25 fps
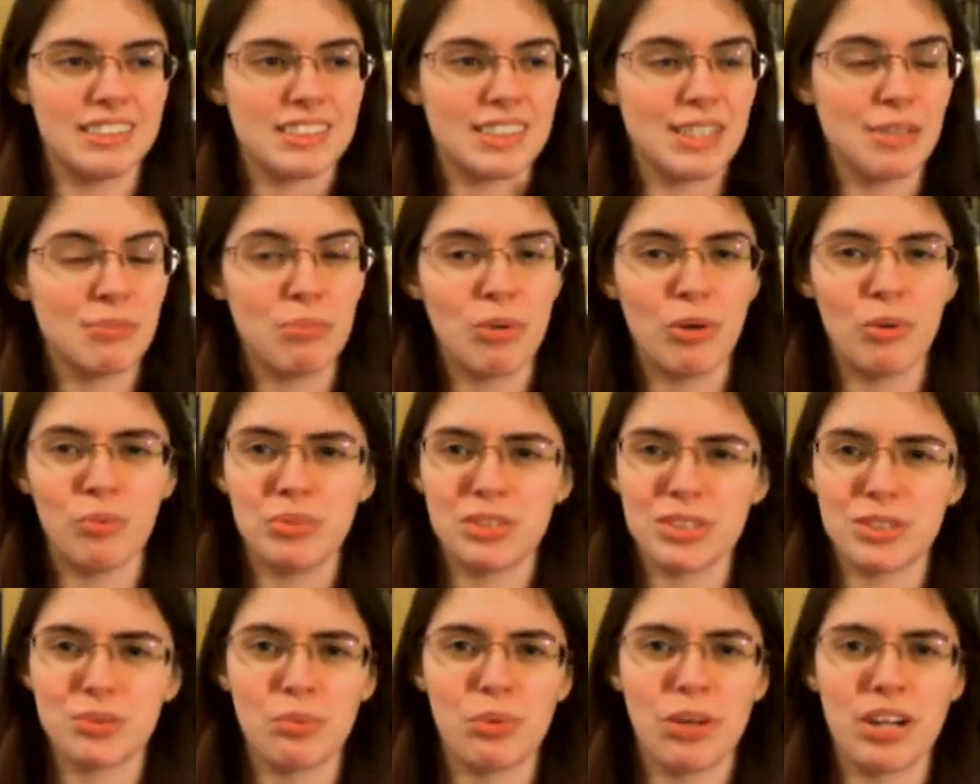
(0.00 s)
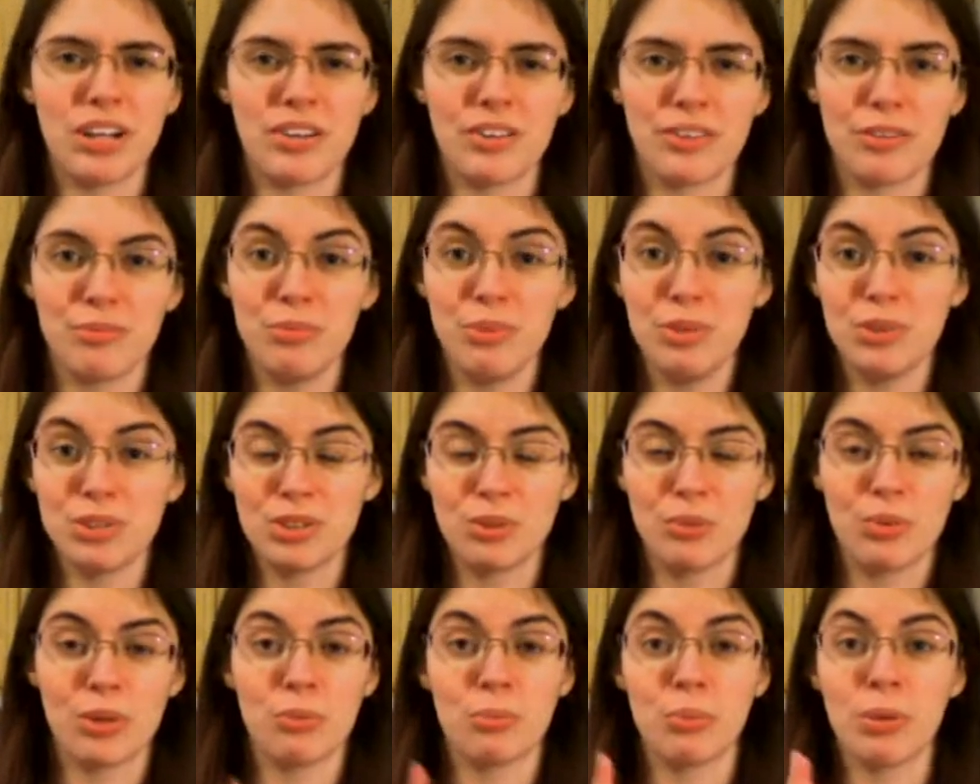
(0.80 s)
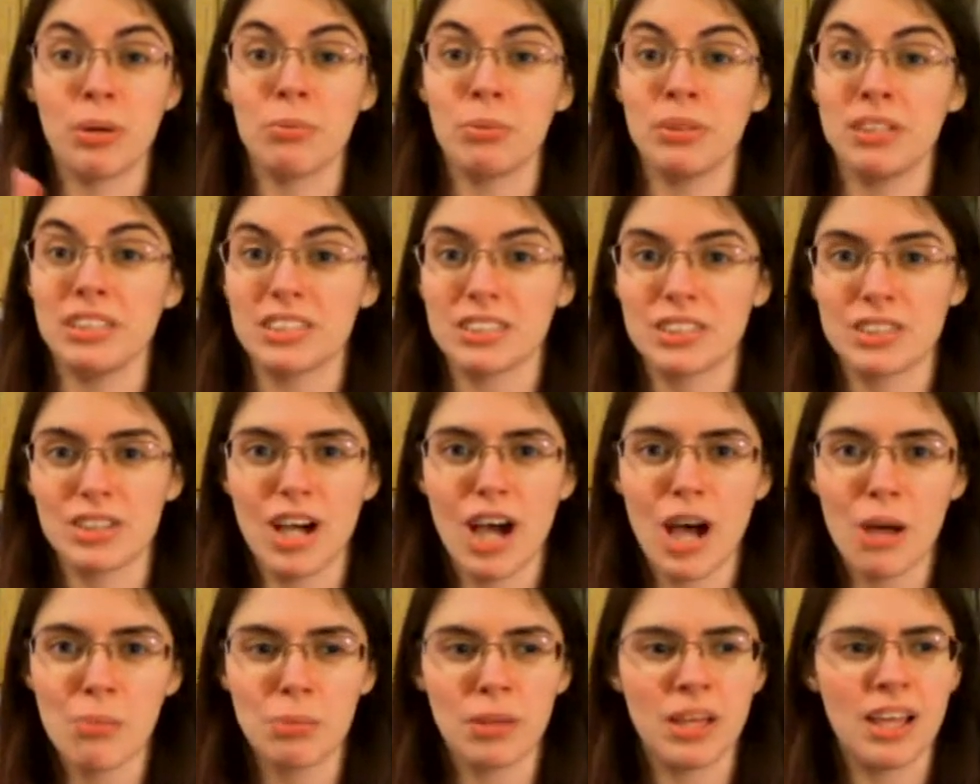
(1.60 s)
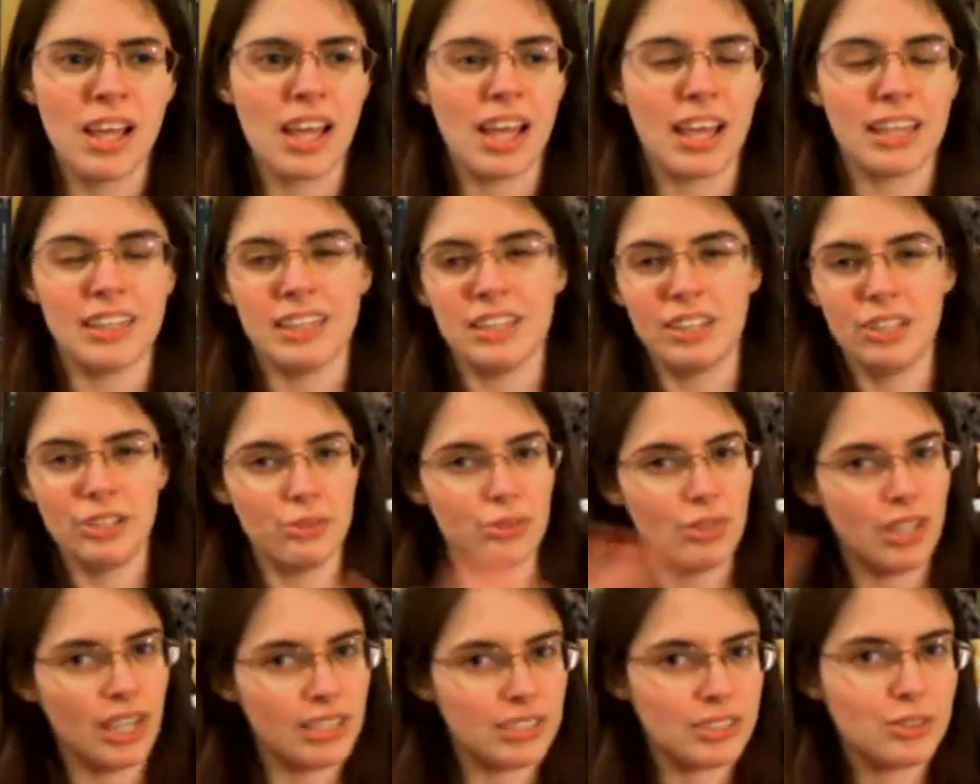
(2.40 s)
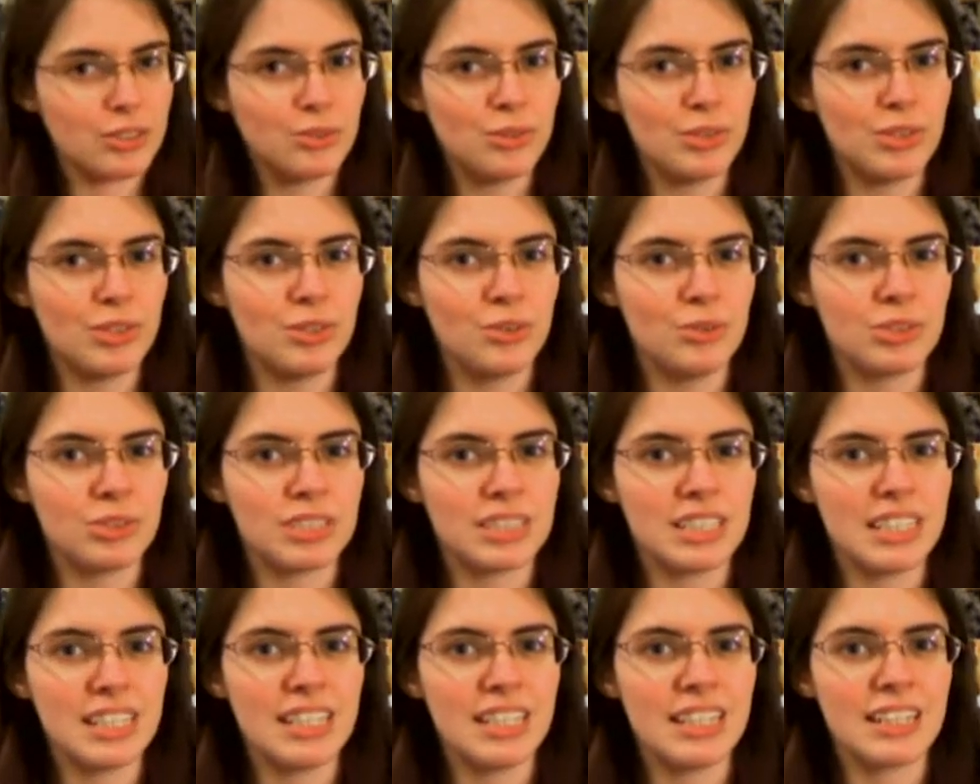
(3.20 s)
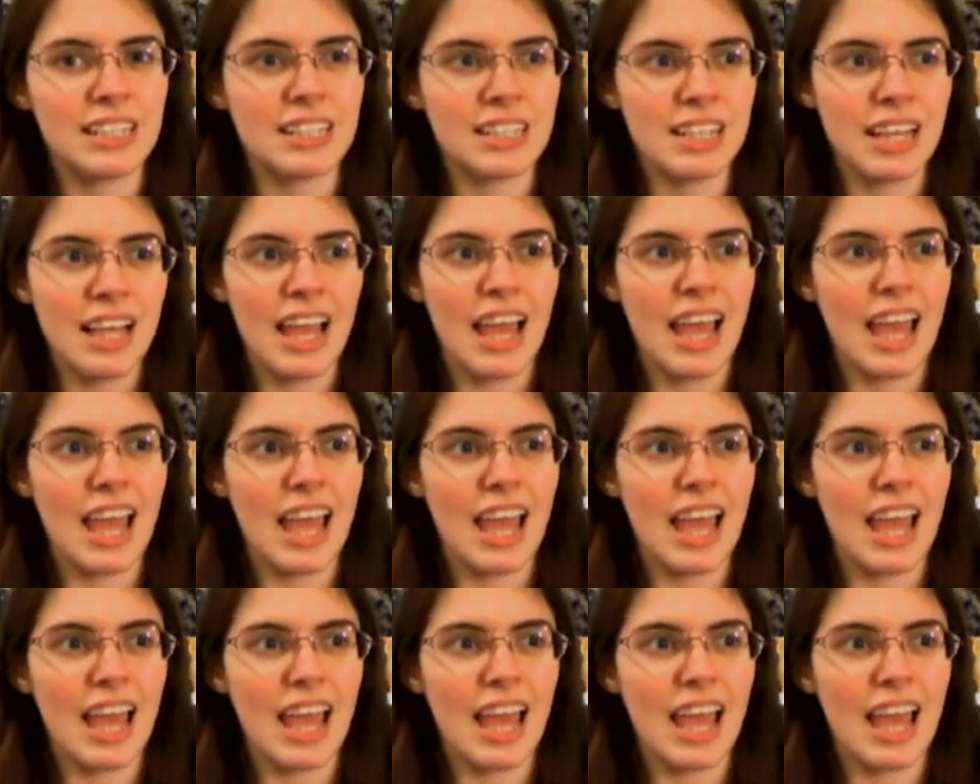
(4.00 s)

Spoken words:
Some moments where the music would abruptly stop and then you'd cut to a new scene